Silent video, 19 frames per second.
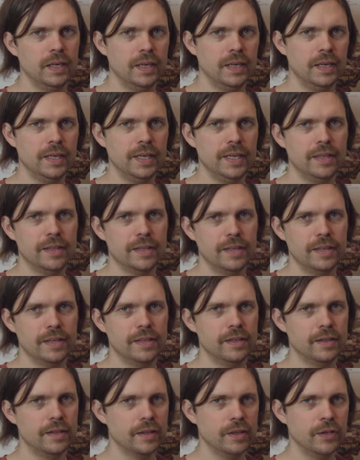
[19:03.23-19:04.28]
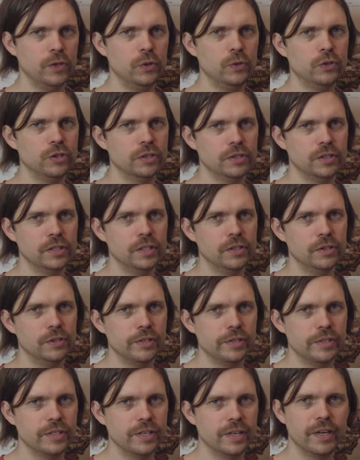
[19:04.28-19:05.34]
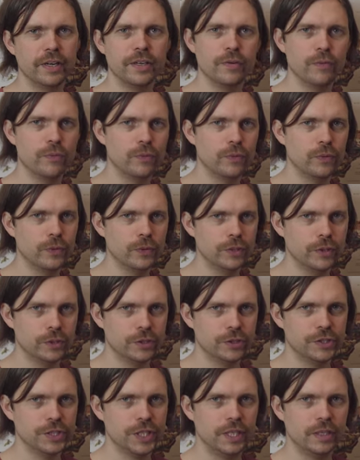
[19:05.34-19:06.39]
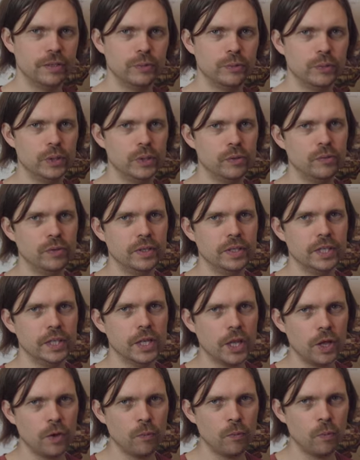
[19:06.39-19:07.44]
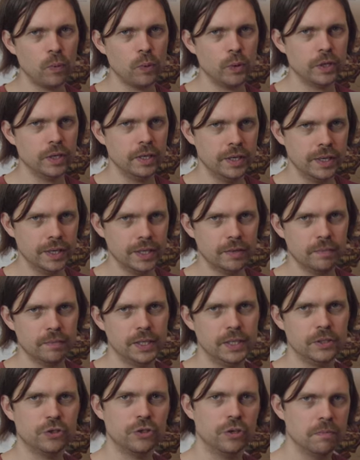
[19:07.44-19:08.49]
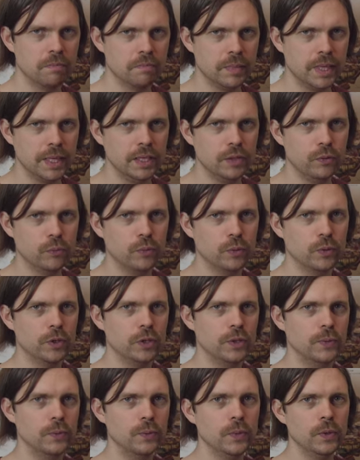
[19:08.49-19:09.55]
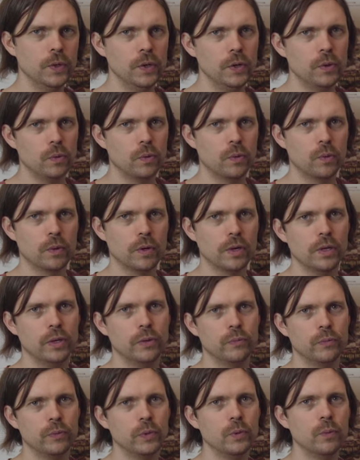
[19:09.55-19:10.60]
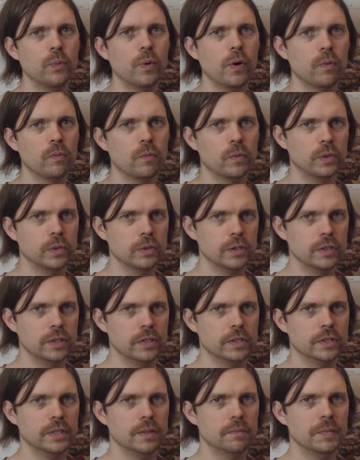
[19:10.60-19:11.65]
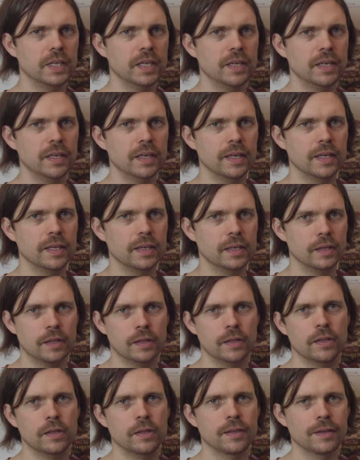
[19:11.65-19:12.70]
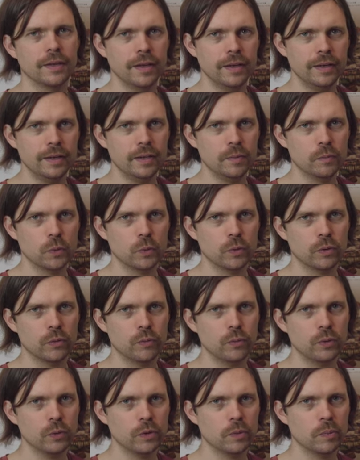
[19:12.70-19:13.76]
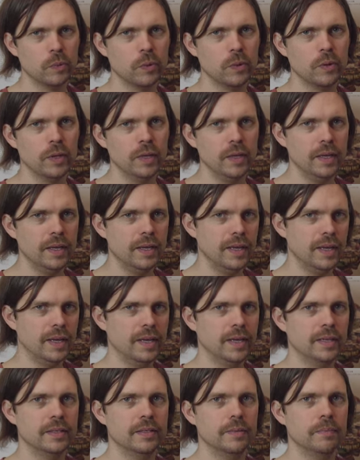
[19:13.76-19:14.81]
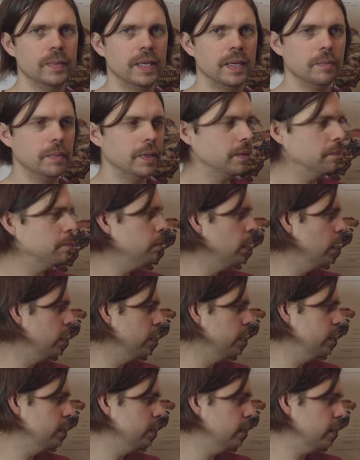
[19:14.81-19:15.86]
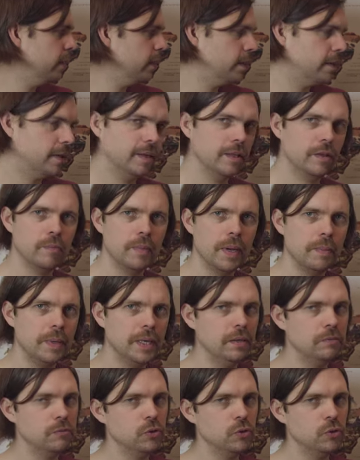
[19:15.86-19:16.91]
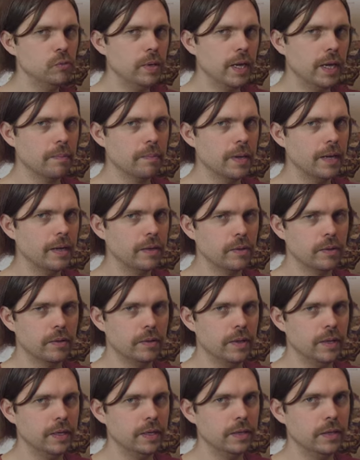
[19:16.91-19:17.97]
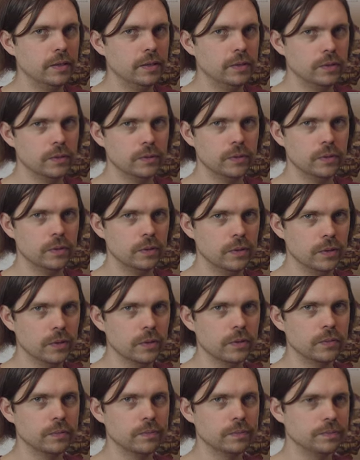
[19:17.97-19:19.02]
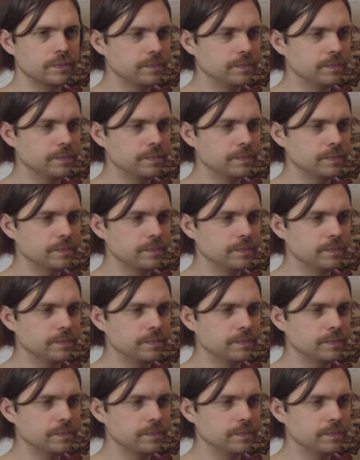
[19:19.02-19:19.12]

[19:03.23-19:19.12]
In that sense, you just need to decide for yourself if it is worth that much money for you, or if you want something that is slightly more affordable and maybe buy, in that sense, maybe two backpacks. I don't know.